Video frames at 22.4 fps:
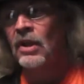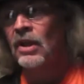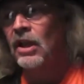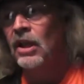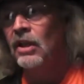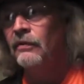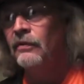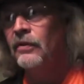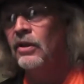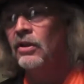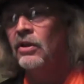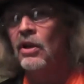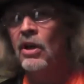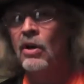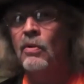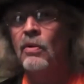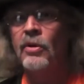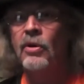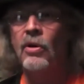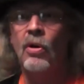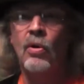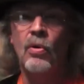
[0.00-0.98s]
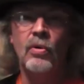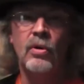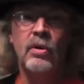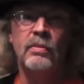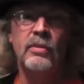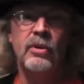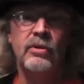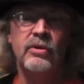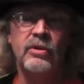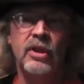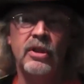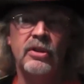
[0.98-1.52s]
If you know an older
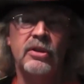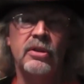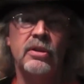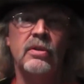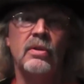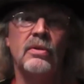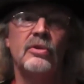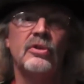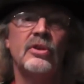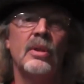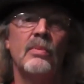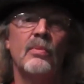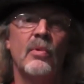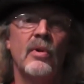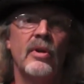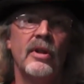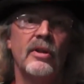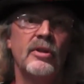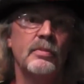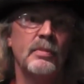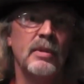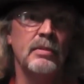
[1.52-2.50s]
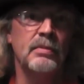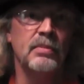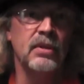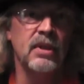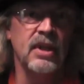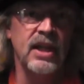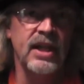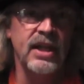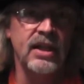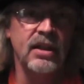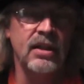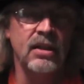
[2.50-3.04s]
musician or someone that's been
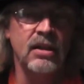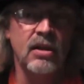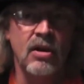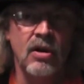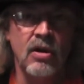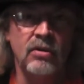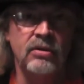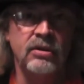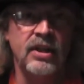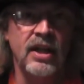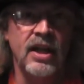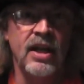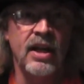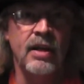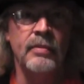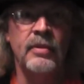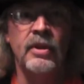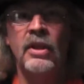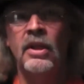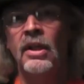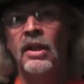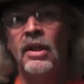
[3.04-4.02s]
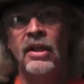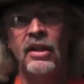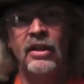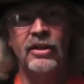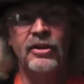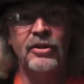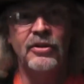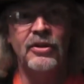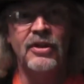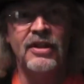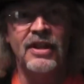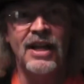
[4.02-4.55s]
playing a long time,
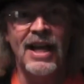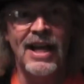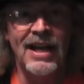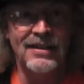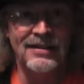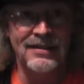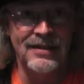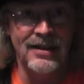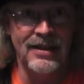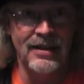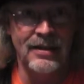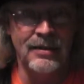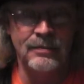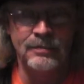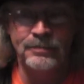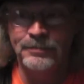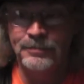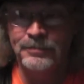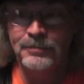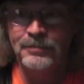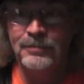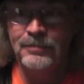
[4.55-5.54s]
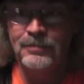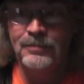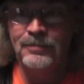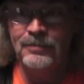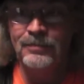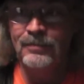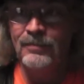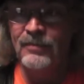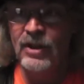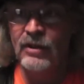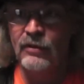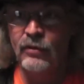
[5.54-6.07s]
you can ask them
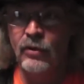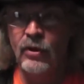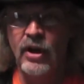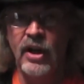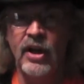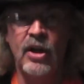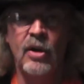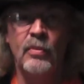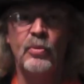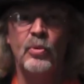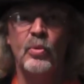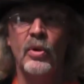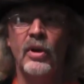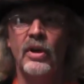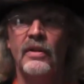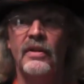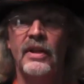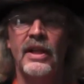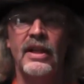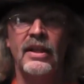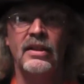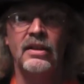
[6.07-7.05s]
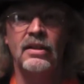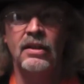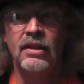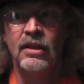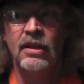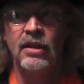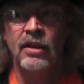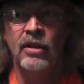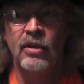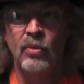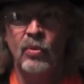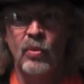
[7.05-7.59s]
for help where they
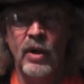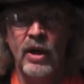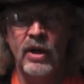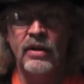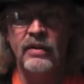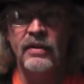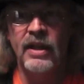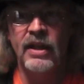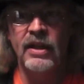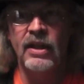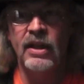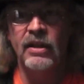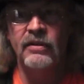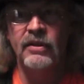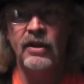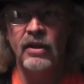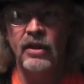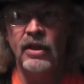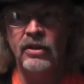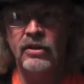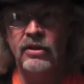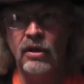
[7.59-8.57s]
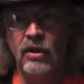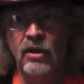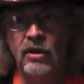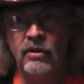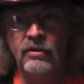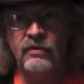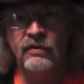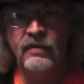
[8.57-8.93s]
where do they get their guitars